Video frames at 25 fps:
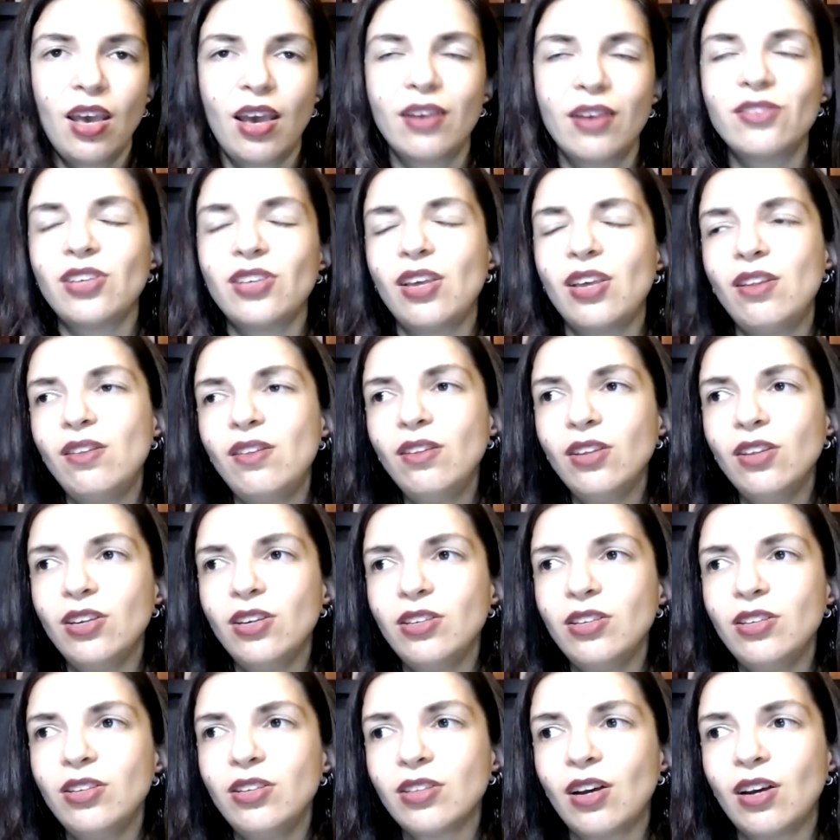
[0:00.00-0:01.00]
And in
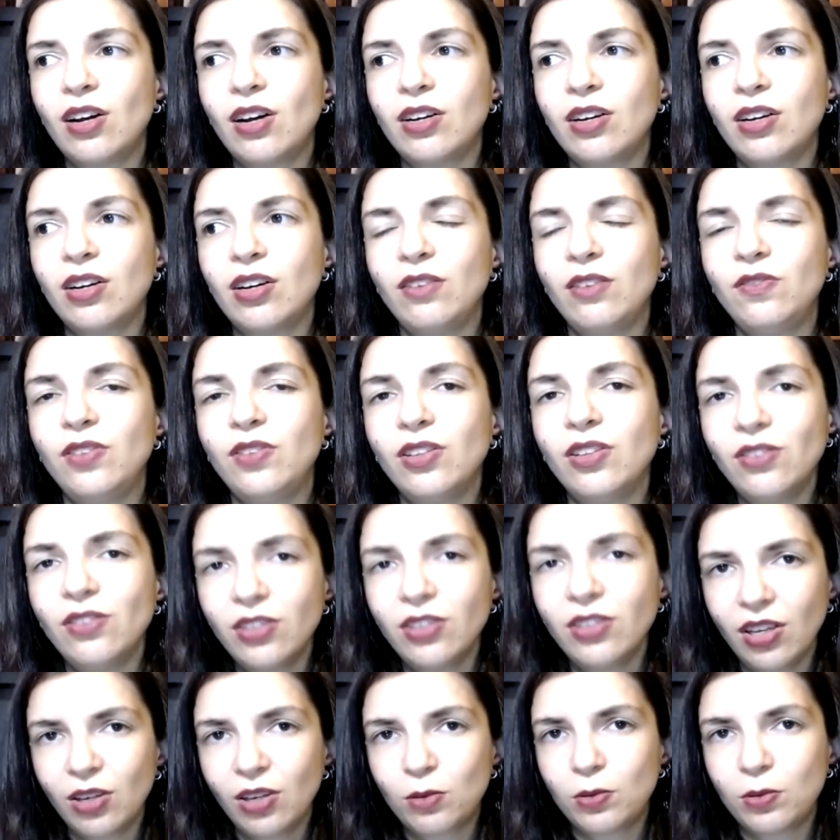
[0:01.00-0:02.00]
this, I feel
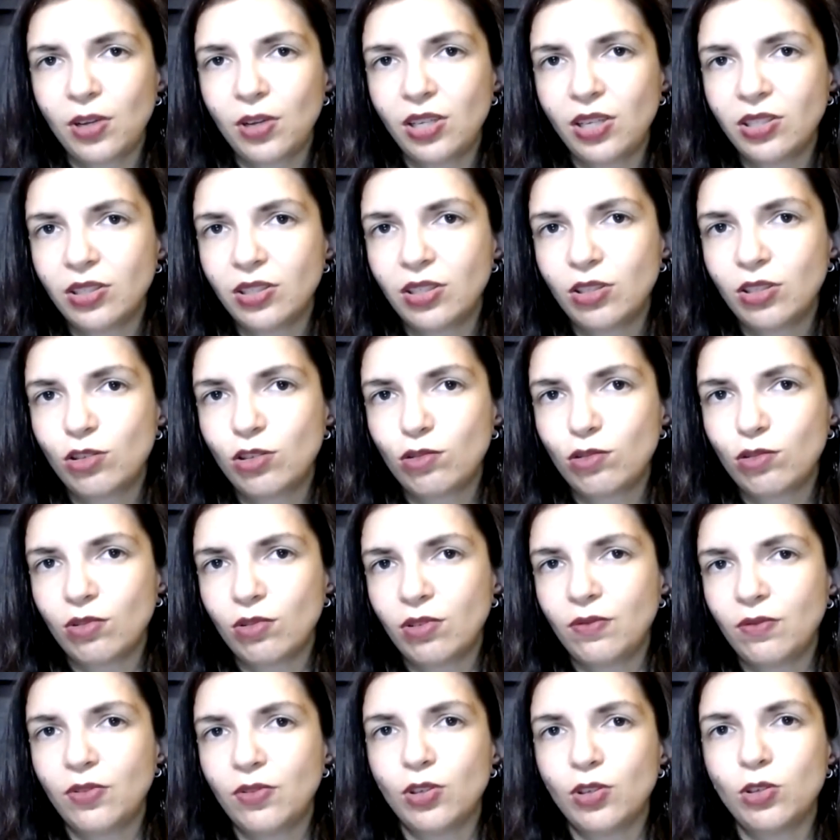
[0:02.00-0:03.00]
that I created a
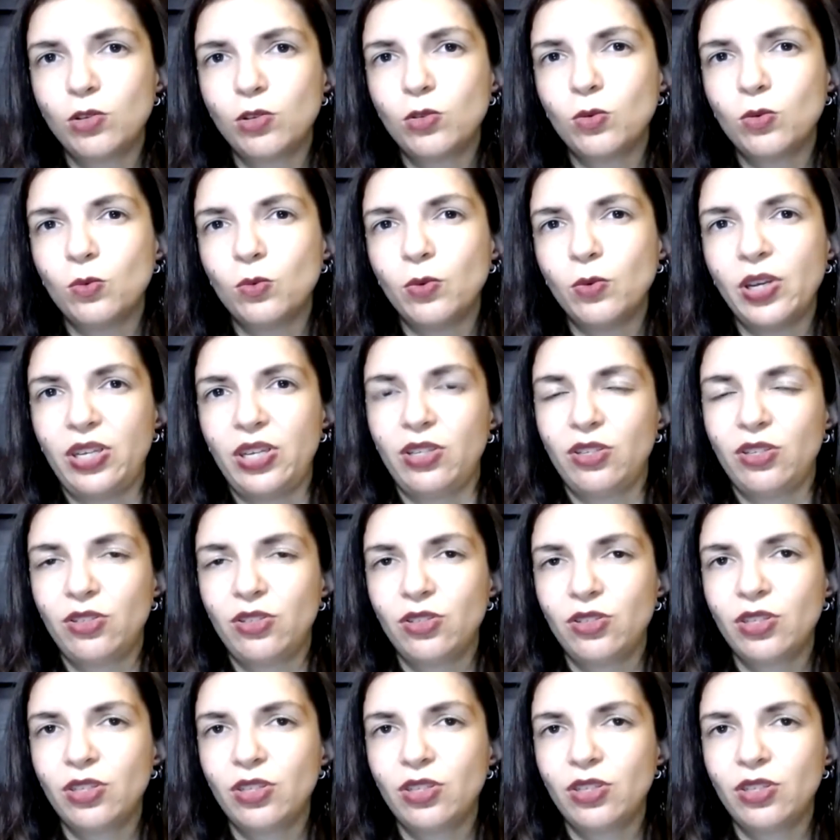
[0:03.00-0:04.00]
sort of a
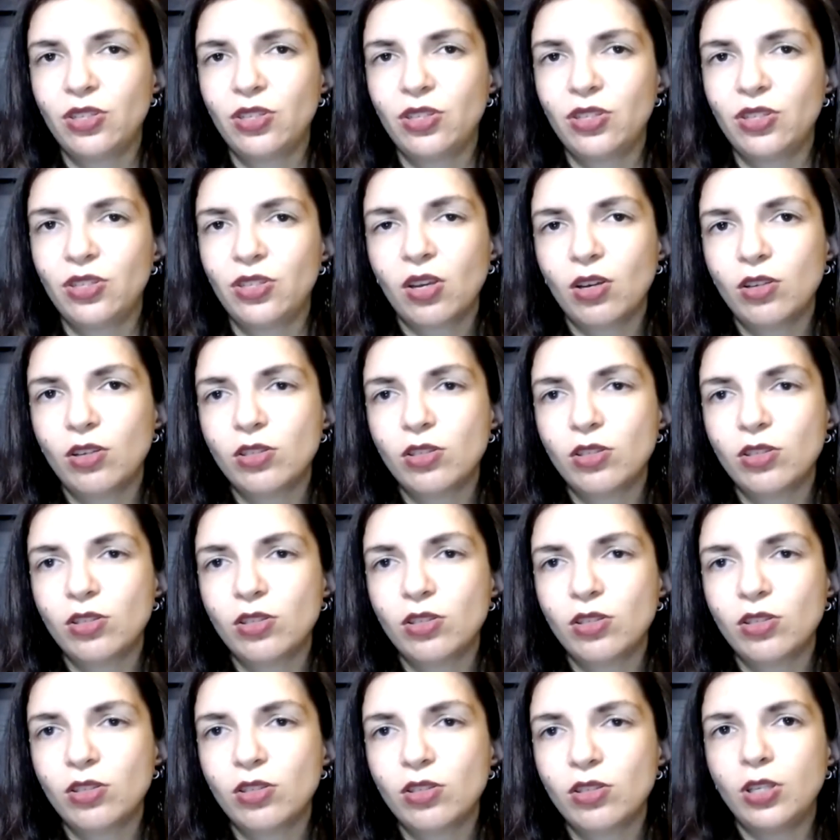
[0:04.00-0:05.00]
twist because
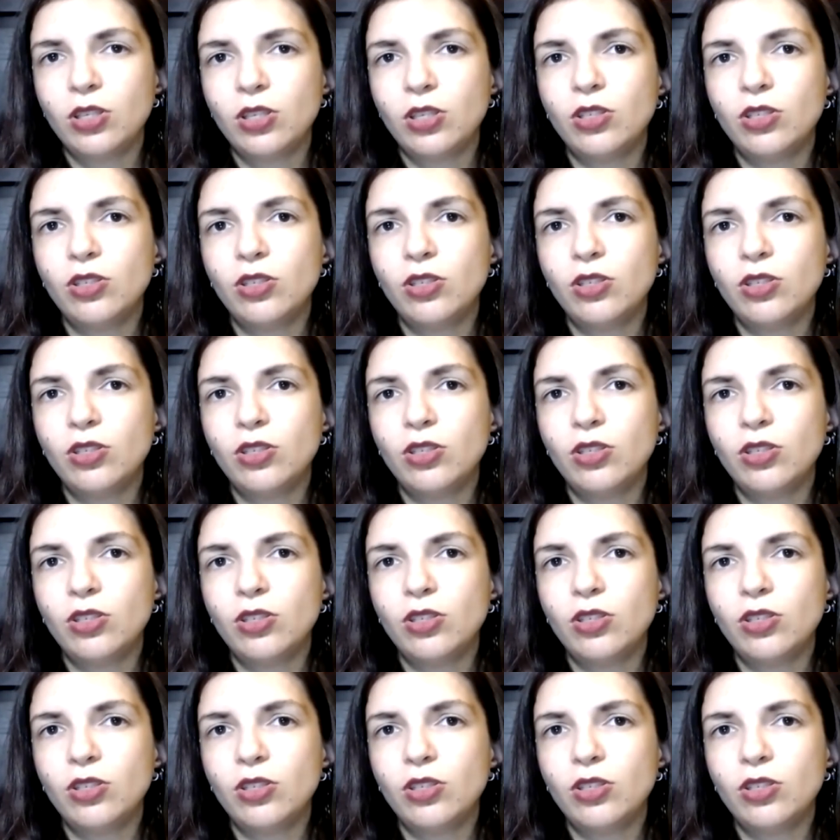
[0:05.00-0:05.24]
we